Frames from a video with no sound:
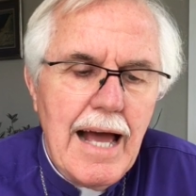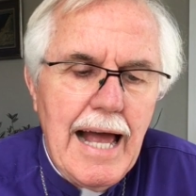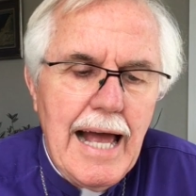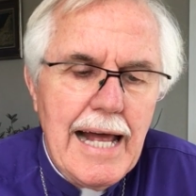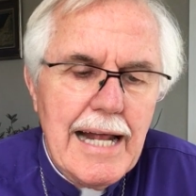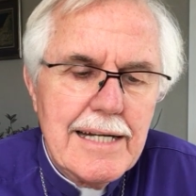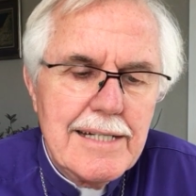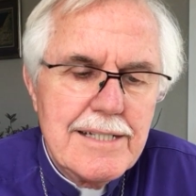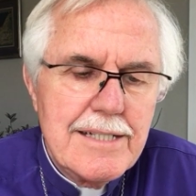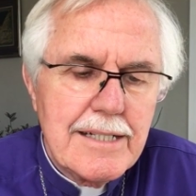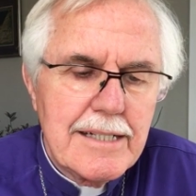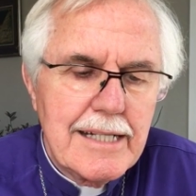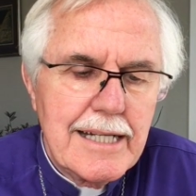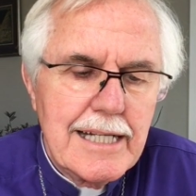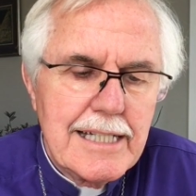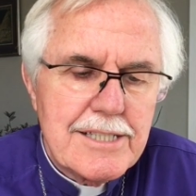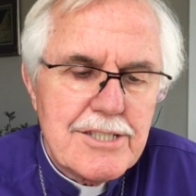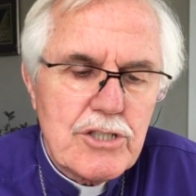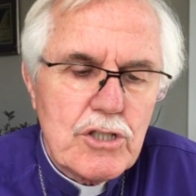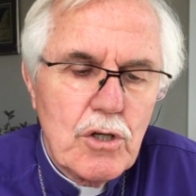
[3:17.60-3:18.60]
and
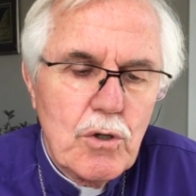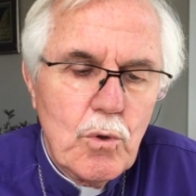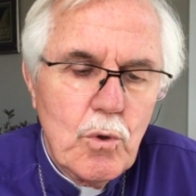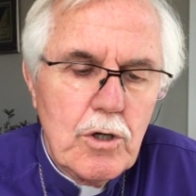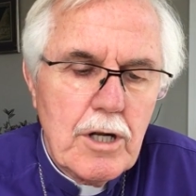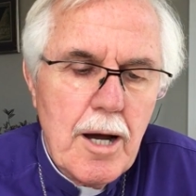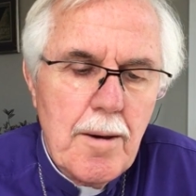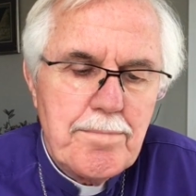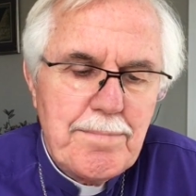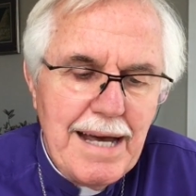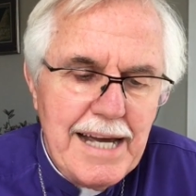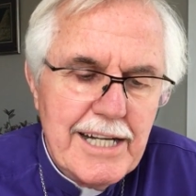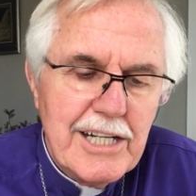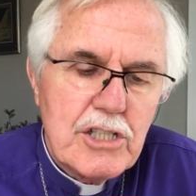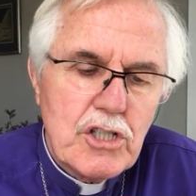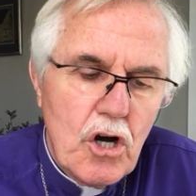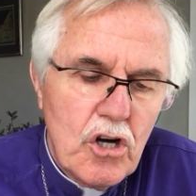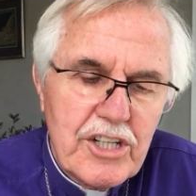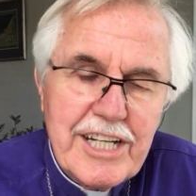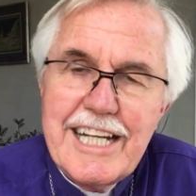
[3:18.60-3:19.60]
it's called
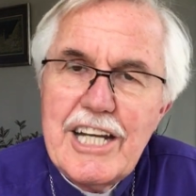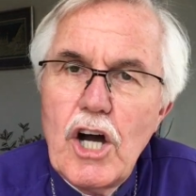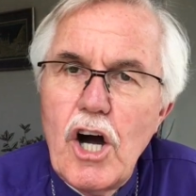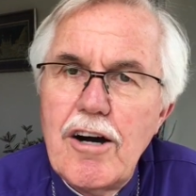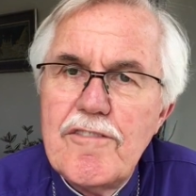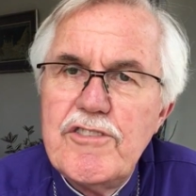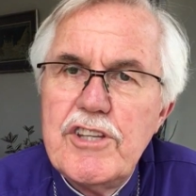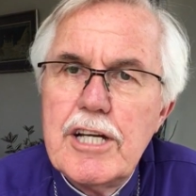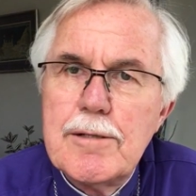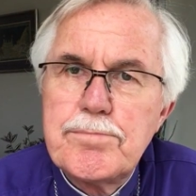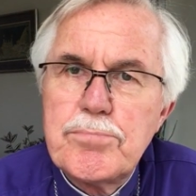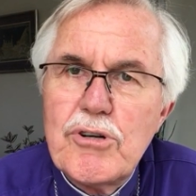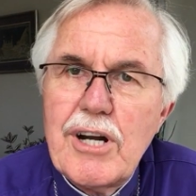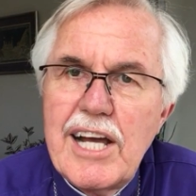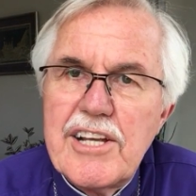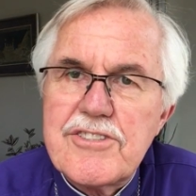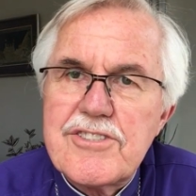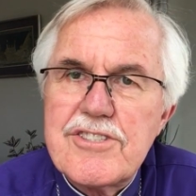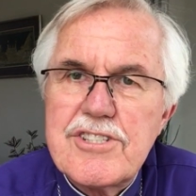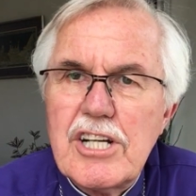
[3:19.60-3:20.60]
Pedagogy of the
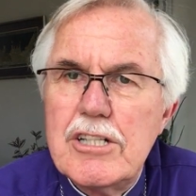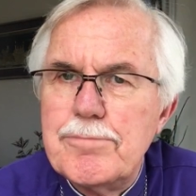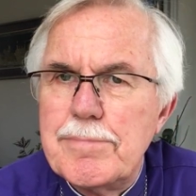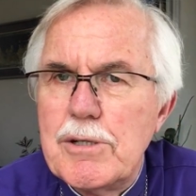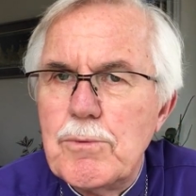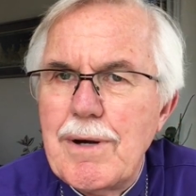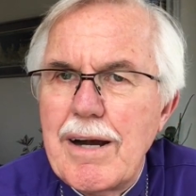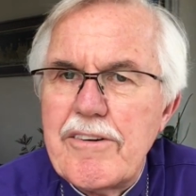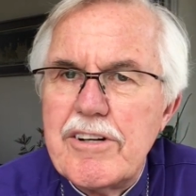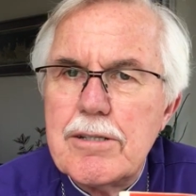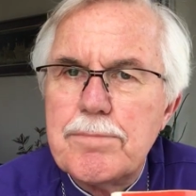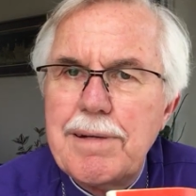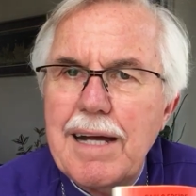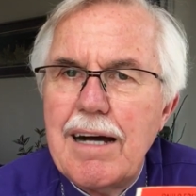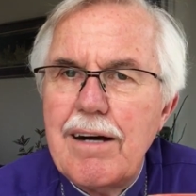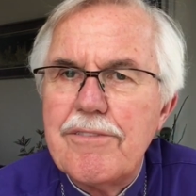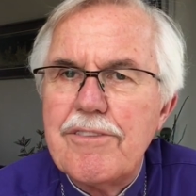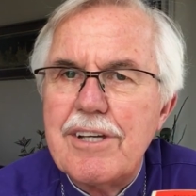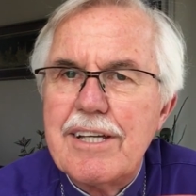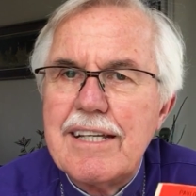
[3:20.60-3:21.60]
Oppressed. Don't be worried
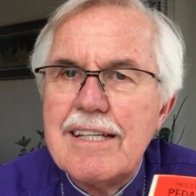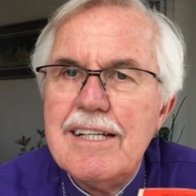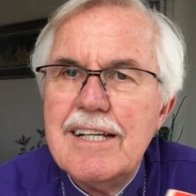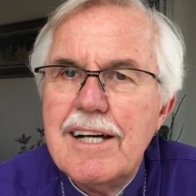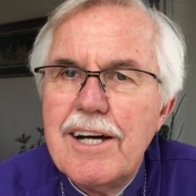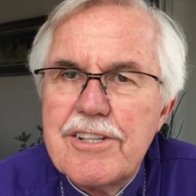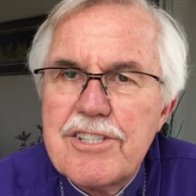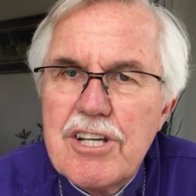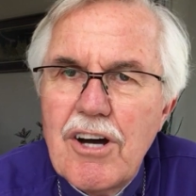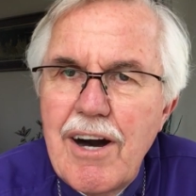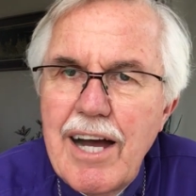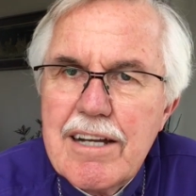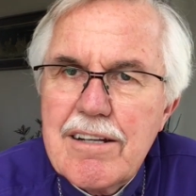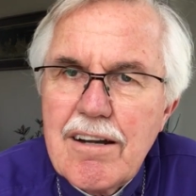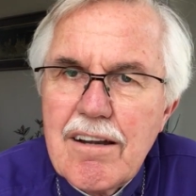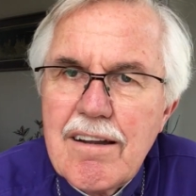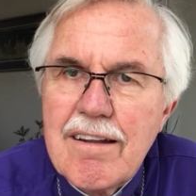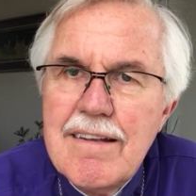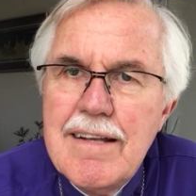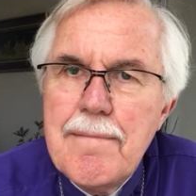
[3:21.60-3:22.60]
about the
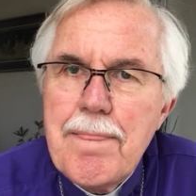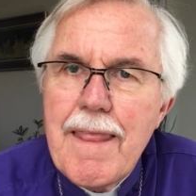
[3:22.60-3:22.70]
title.